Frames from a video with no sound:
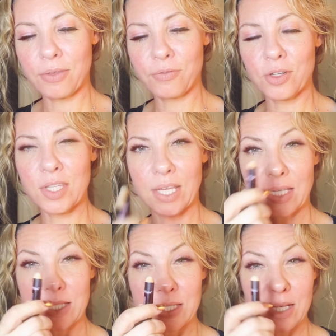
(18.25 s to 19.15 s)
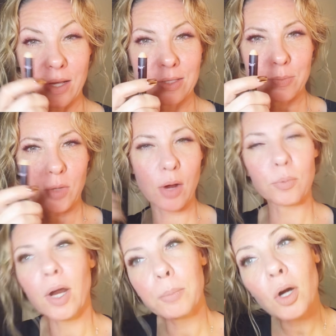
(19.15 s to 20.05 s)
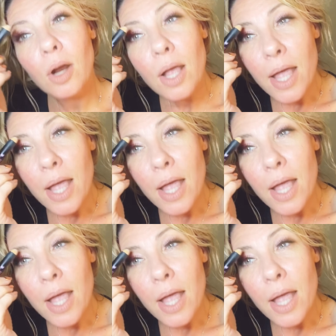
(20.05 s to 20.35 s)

The first thing is Dawn's Brow Primer,